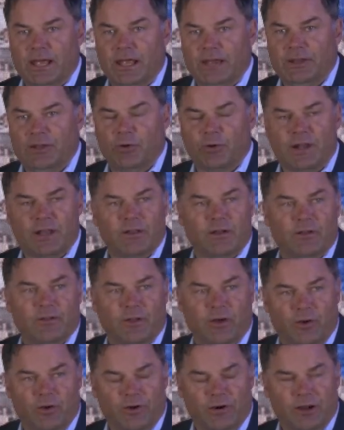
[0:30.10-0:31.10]
noted on
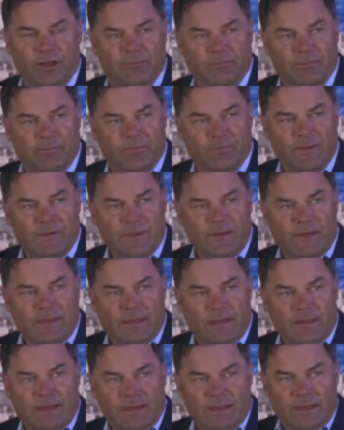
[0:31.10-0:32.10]
or
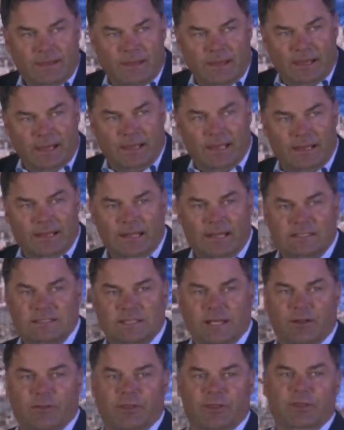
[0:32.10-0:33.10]

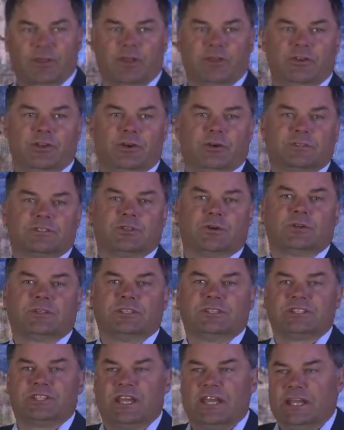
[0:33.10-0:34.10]
listed on the New York Stock
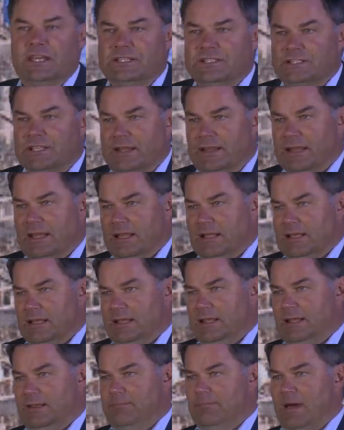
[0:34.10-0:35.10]
Exchange, and then
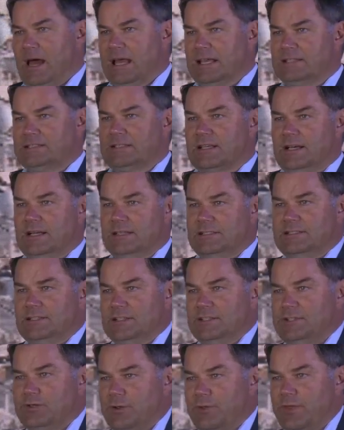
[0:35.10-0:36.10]
MagSize
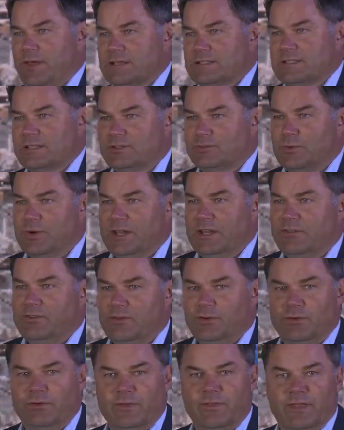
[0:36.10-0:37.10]
in
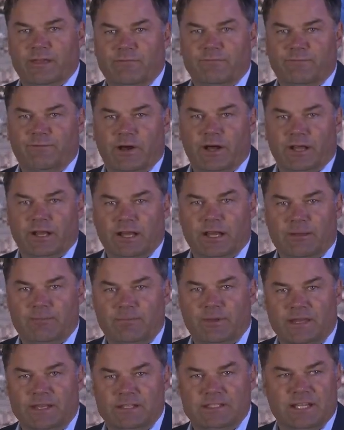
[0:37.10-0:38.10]
2022, and then finally
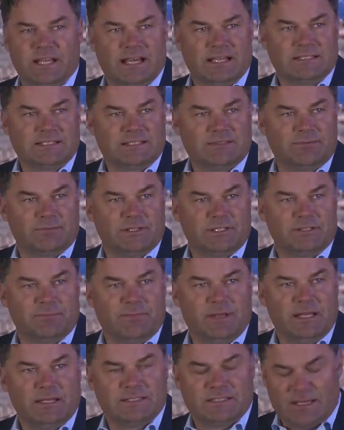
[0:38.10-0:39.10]
PGS, which
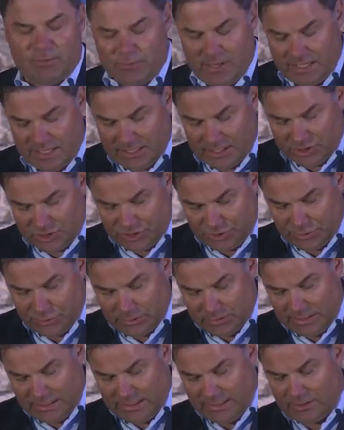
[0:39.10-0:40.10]
means that we can
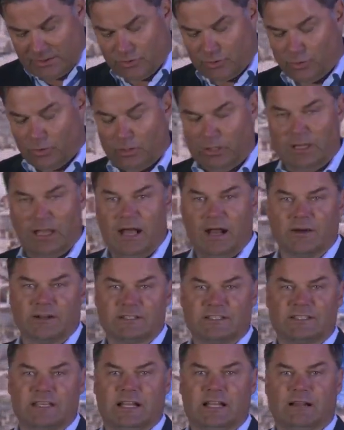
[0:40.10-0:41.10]
truly call
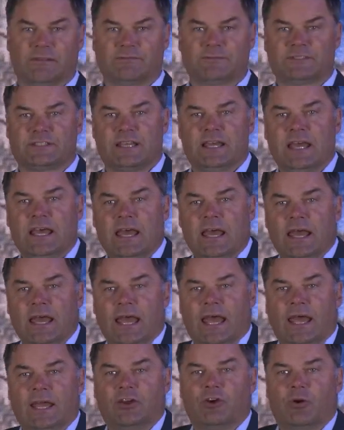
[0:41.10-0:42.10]
ourselves
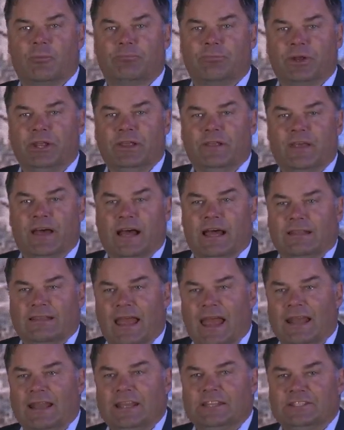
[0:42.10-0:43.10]
a company that
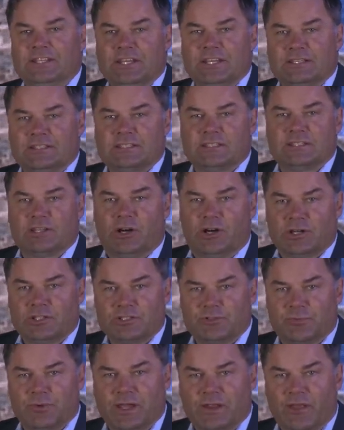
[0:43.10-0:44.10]
energy
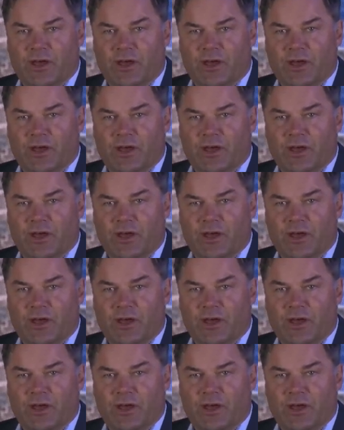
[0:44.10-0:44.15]
starts with